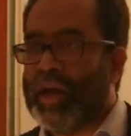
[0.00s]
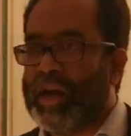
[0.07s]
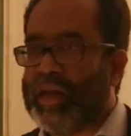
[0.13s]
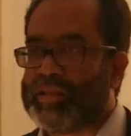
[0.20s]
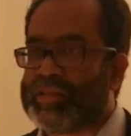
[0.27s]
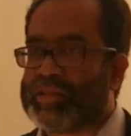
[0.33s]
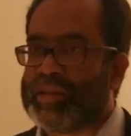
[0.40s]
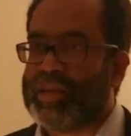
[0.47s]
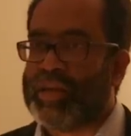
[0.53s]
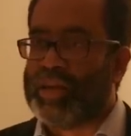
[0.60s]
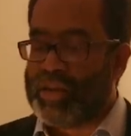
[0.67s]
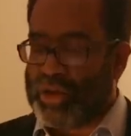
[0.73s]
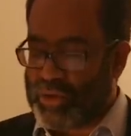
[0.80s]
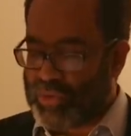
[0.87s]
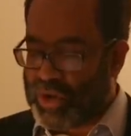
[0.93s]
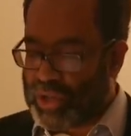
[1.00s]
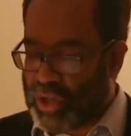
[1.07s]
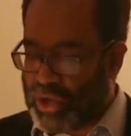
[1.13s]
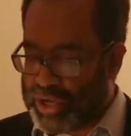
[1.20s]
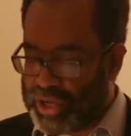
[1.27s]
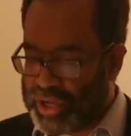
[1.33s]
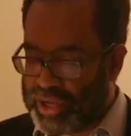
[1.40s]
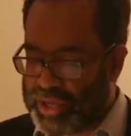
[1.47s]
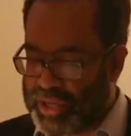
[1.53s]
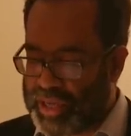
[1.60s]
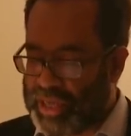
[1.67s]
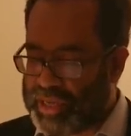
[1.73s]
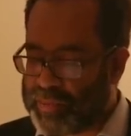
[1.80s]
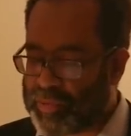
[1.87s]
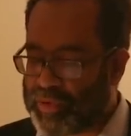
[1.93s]
It's a real honor
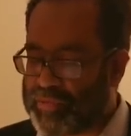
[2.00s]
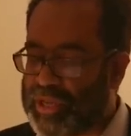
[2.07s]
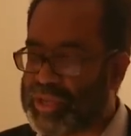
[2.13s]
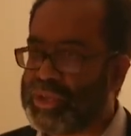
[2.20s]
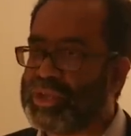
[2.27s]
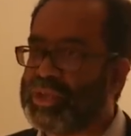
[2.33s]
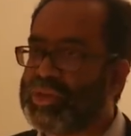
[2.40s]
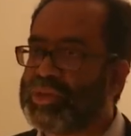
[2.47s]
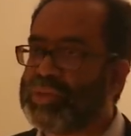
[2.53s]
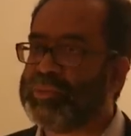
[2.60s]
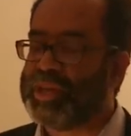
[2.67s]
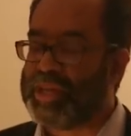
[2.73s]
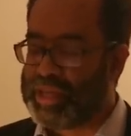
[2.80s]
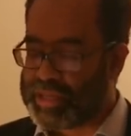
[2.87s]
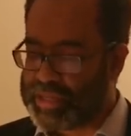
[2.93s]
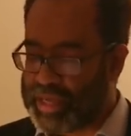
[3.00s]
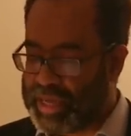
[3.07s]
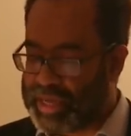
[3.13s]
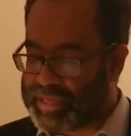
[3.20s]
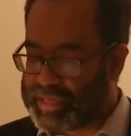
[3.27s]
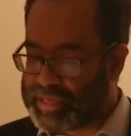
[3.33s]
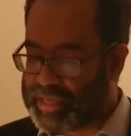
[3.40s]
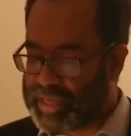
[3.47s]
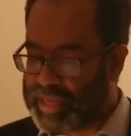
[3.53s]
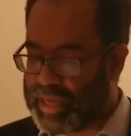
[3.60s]
and a privilege to be here tonight.